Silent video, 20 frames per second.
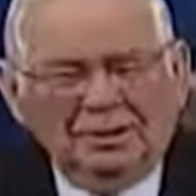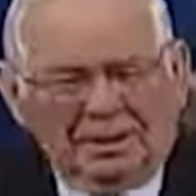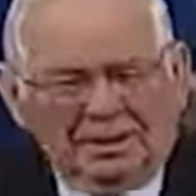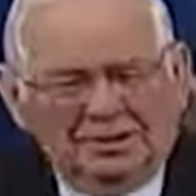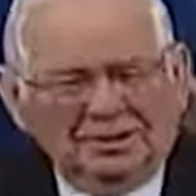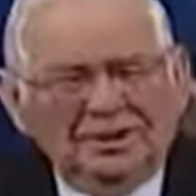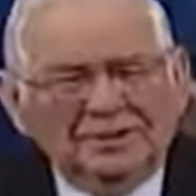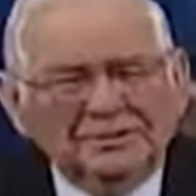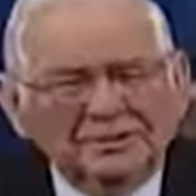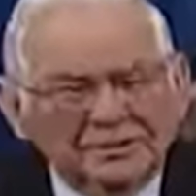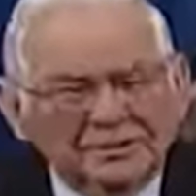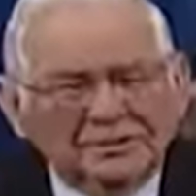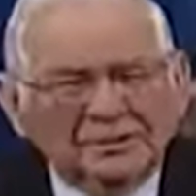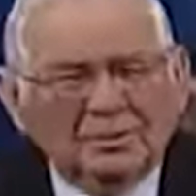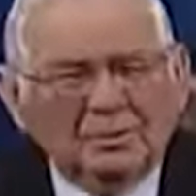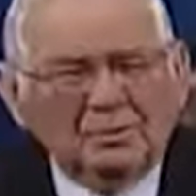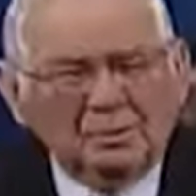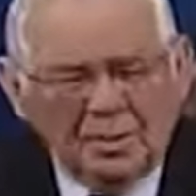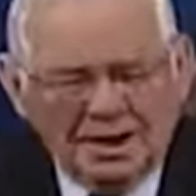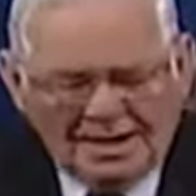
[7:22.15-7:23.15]
And this is
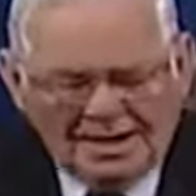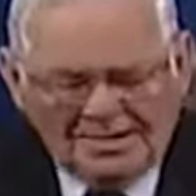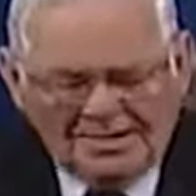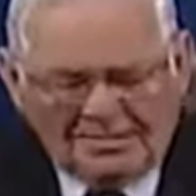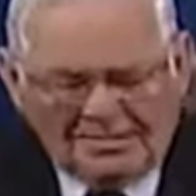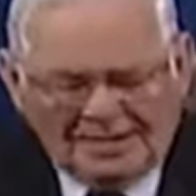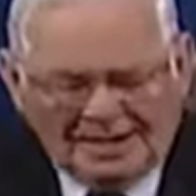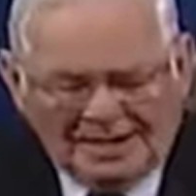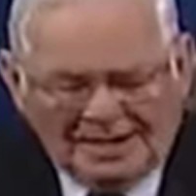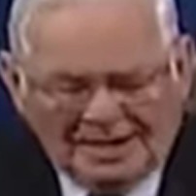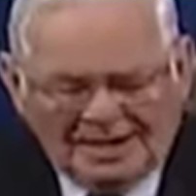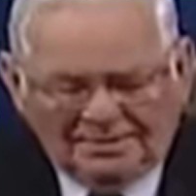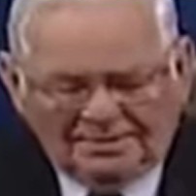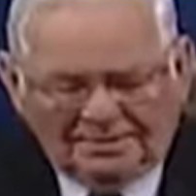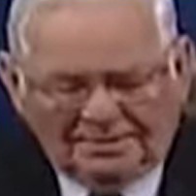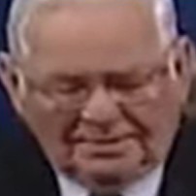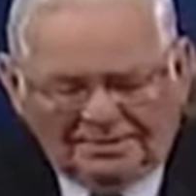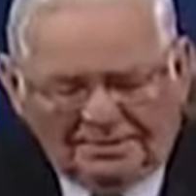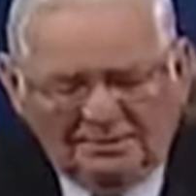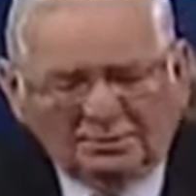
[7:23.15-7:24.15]
the way, the
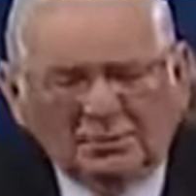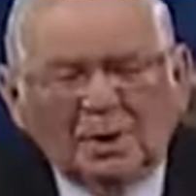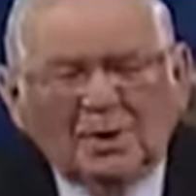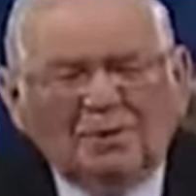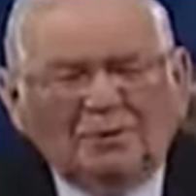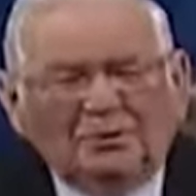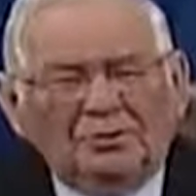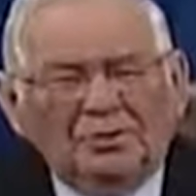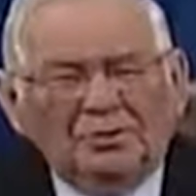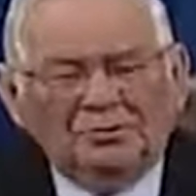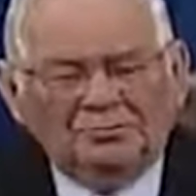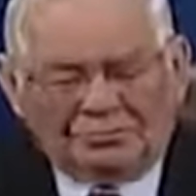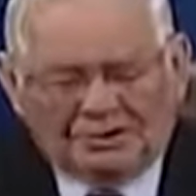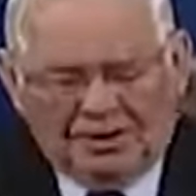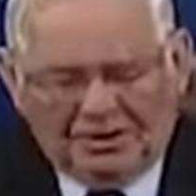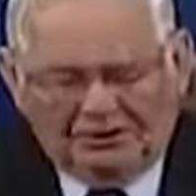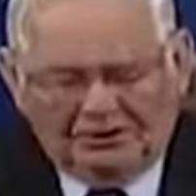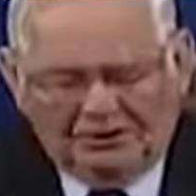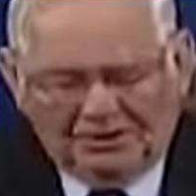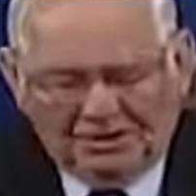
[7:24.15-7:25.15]
path, and the road to
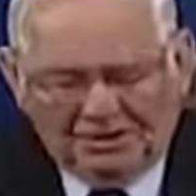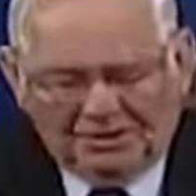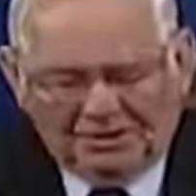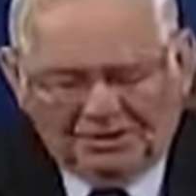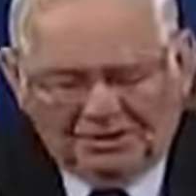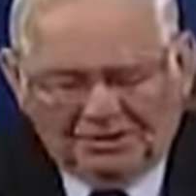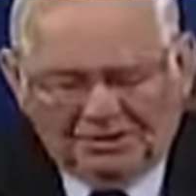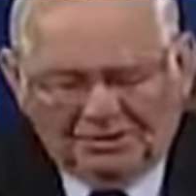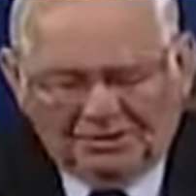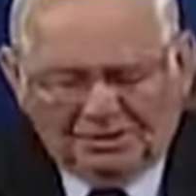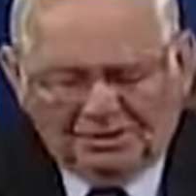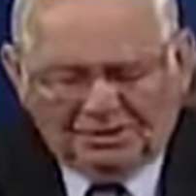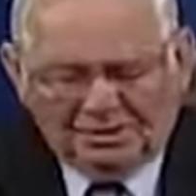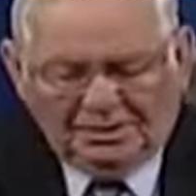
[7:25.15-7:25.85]
salvation.